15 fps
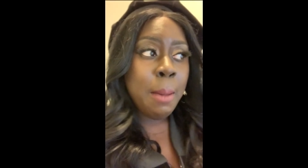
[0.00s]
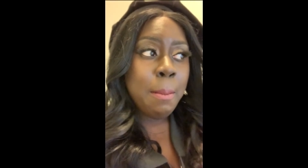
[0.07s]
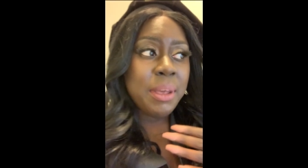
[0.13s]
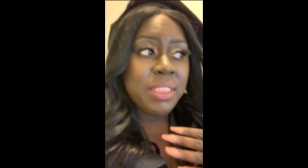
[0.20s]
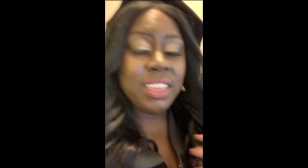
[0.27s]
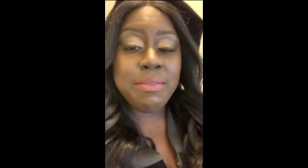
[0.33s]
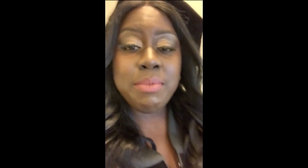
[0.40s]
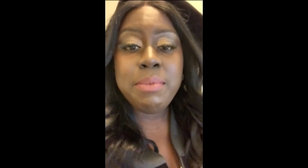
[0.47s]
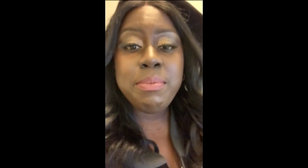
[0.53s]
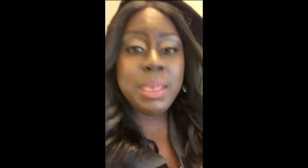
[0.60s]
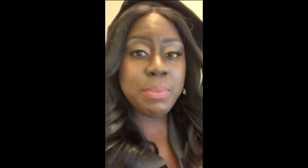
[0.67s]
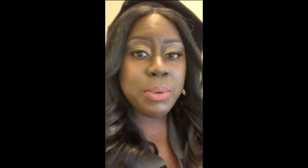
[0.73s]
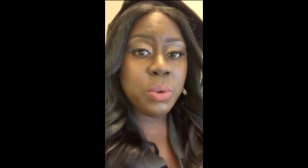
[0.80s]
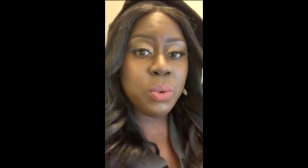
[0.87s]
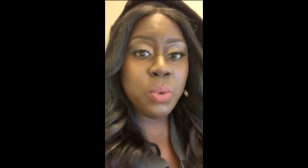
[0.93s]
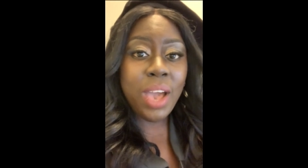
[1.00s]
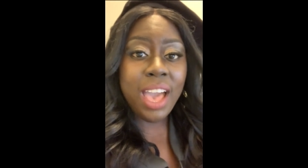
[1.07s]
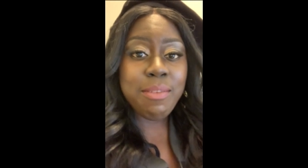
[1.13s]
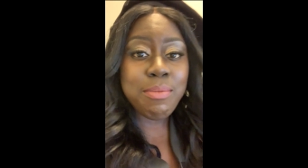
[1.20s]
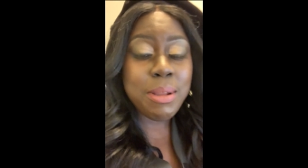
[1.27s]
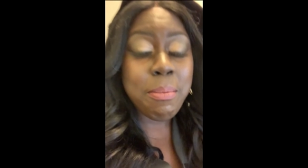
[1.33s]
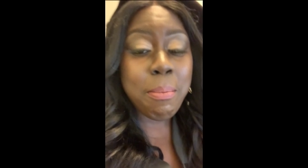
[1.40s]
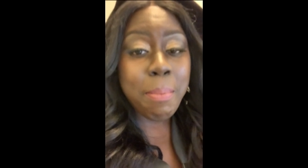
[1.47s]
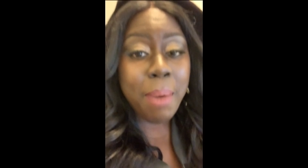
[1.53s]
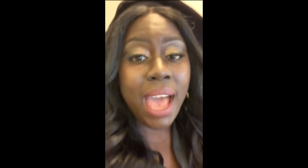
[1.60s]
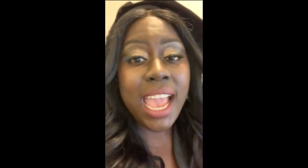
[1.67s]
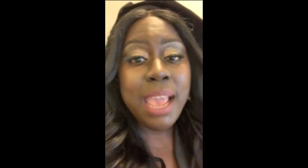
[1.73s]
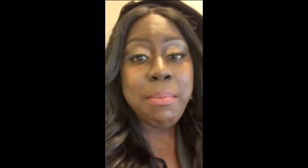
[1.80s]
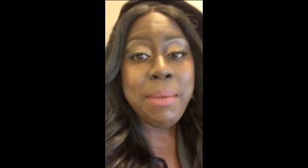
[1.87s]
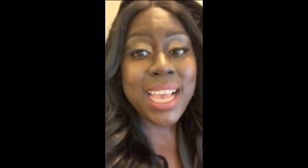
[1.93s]
But there have been people who have been
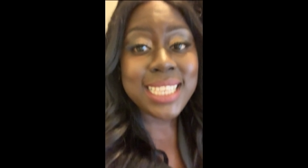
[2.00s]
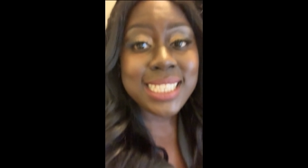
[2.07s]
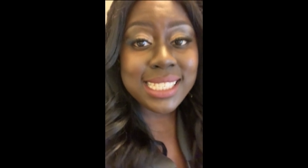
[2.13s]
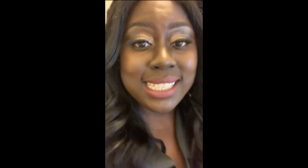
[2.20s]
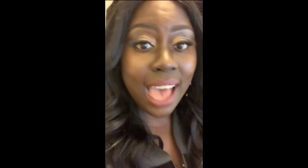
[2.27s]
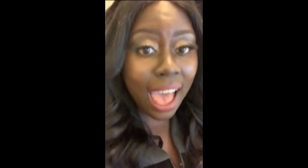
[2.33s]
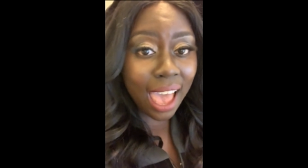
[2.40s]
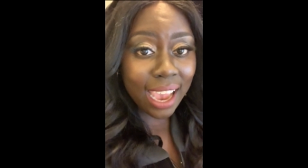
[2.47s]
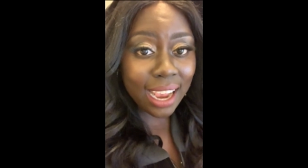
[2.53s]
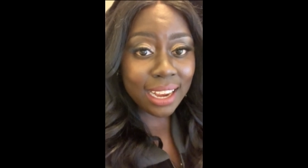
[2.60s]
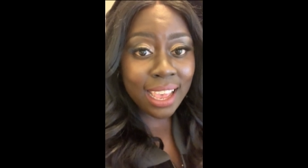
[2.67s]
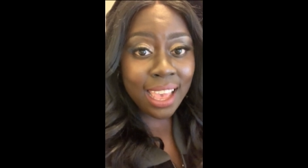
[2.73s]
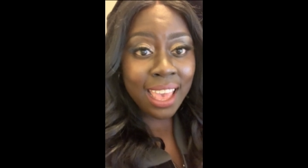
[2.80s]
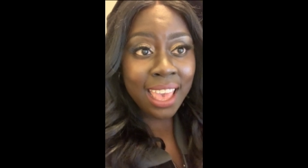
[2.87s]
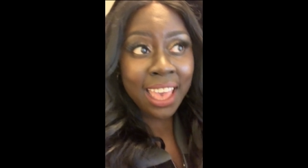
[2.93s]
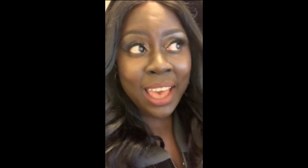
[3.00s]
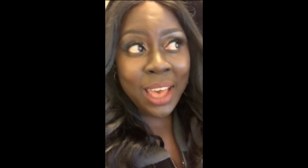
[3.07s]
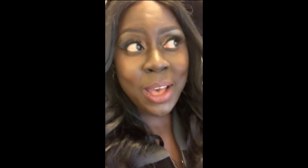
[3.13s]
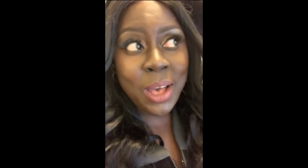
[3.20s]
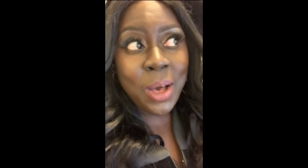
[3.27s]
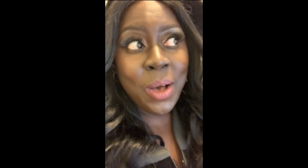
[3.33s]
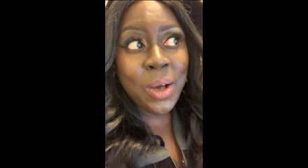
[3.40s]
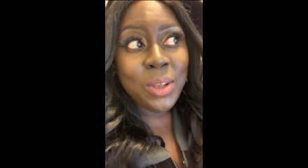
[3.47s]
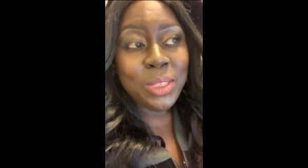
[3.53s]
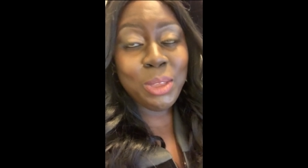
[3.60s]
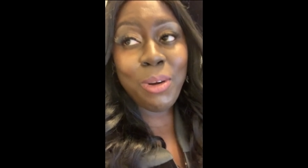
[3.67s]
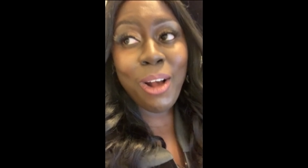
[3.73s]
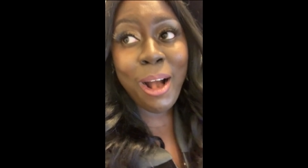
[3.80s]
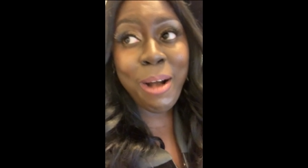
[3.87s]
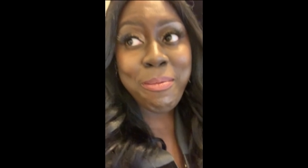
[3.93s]
by my side
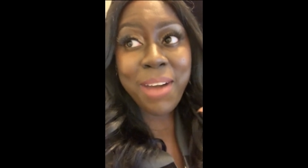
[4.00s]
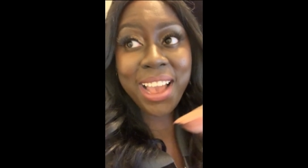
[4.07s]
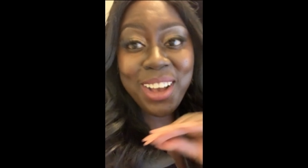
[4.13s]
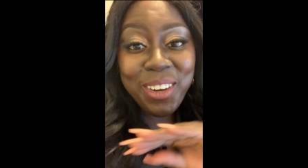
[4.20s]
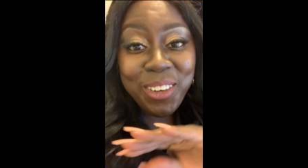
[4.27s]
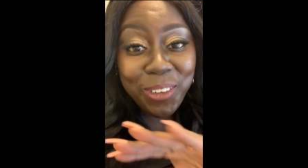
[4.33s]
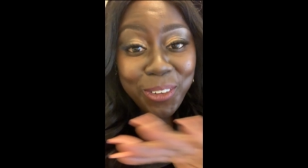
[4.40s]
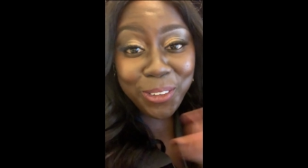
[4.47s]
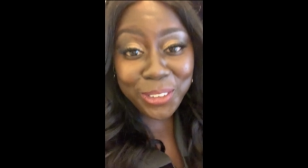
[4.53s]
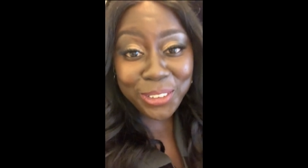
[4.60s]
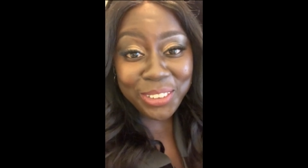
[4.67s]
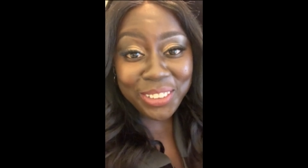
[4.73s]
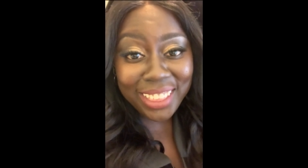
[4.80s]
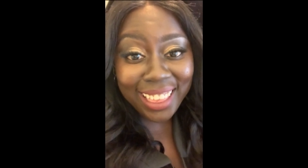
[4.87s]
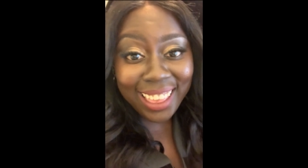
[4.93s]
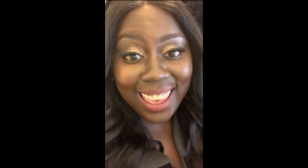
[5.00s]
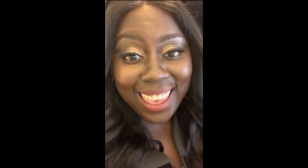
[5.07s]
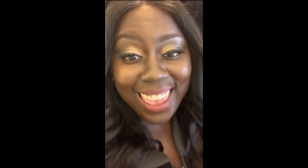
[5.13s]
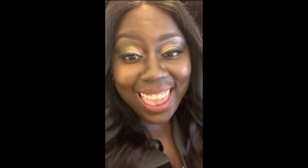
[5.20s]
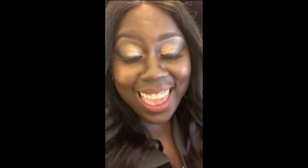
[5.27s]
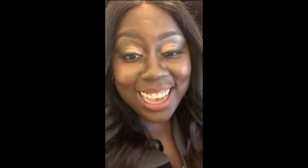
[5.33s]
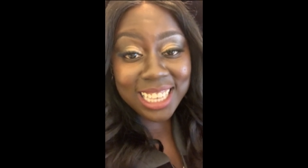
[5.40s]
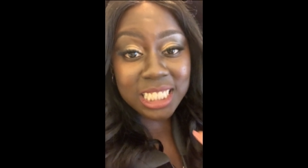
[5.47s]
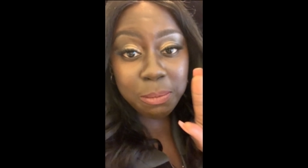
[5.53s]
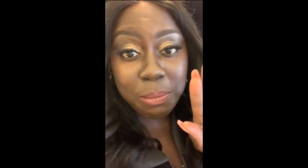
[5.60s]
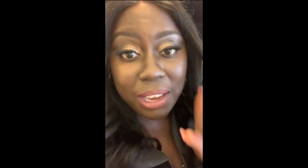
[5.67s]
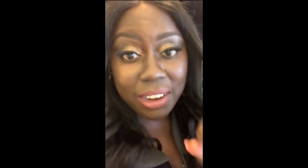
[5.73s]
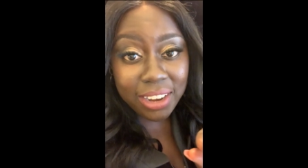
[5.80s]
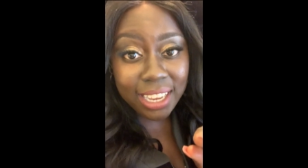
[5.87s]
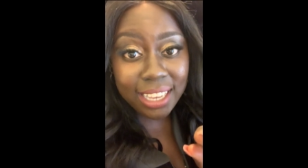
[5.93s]
throughout my whole
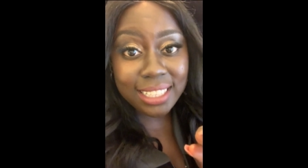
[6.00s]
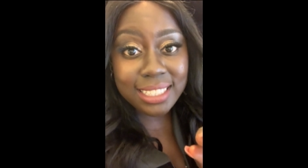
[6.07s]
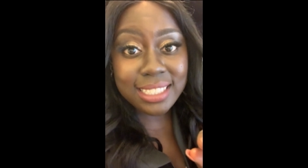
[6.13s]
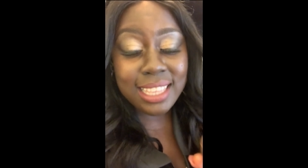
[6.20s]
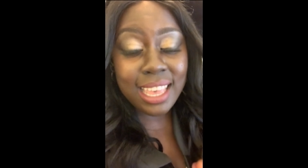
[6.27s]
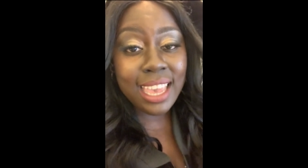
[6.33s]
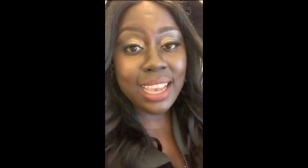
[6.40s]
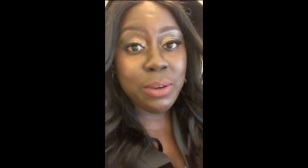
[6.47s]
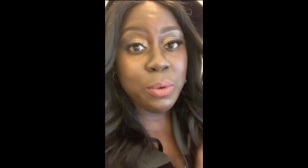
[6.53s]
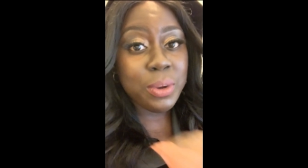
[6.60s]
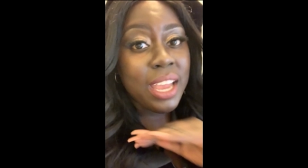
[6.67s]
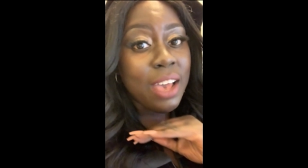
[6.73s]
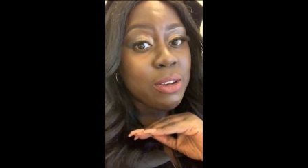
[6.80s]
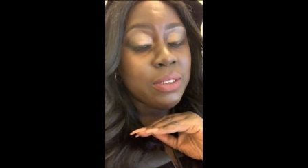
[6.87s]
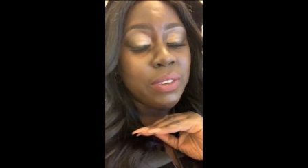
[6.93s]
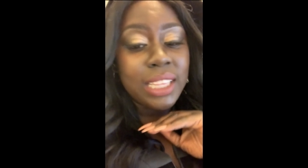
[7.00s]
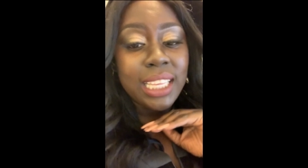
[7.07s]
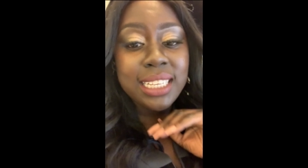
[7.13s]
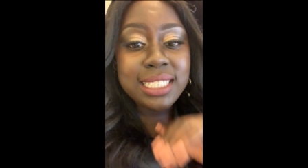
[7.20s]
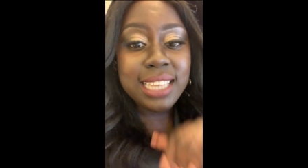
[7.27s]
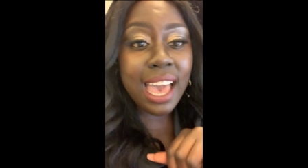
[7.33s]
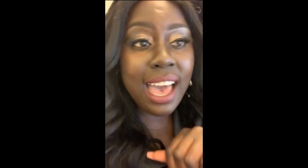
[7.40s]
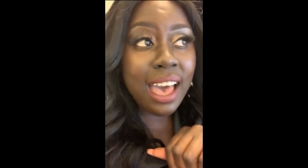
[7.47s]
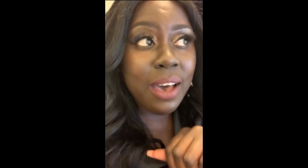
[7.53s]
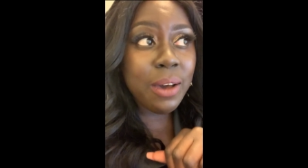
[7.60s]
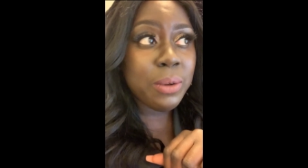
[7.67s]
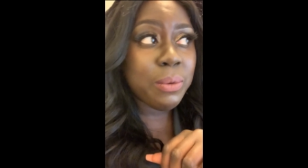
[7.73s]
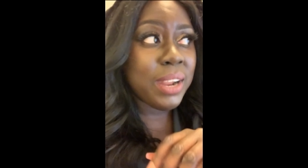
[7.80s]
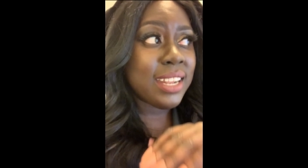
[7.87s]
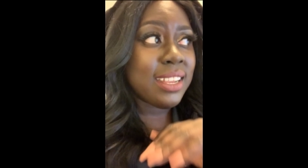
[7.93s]
experience. Like when I was feeling
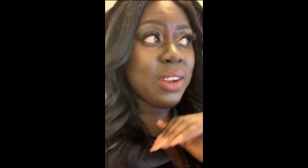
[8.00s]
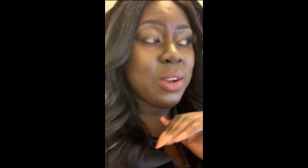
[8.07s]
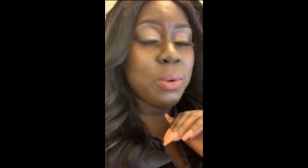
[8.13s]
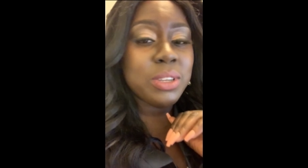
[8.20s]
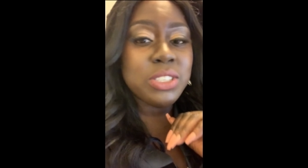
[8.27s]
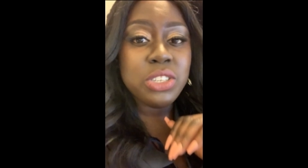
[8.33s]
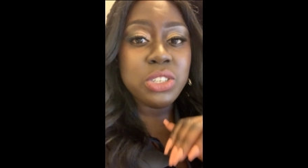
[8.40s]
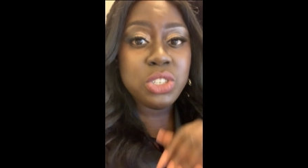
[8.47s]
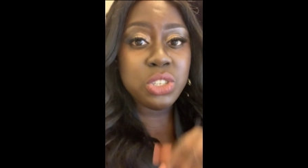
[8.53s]
down, when I didn't know what to